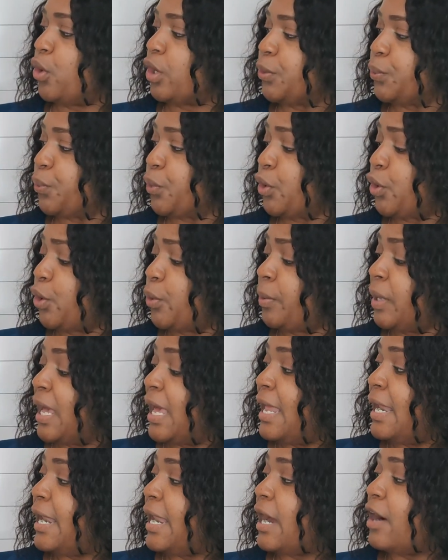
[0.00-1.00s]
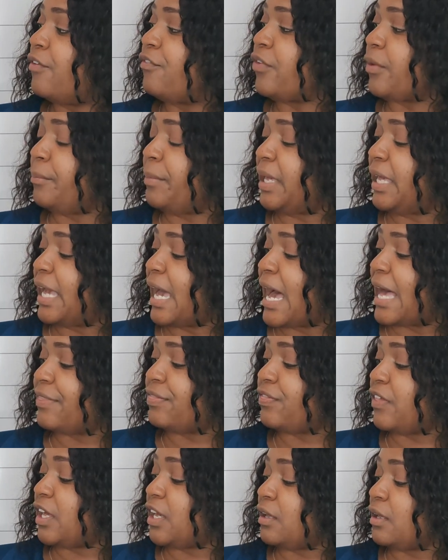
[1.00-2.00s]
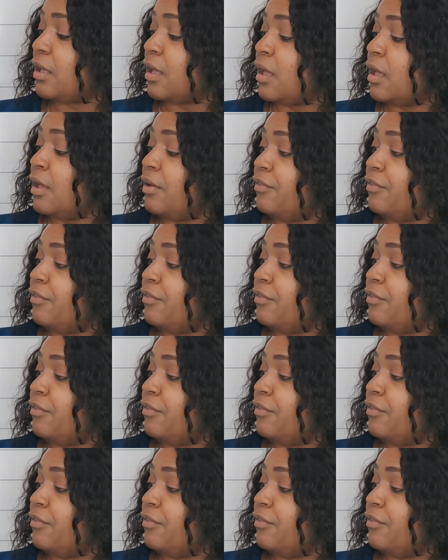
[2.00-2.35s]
wardrobe. Now, for me, I think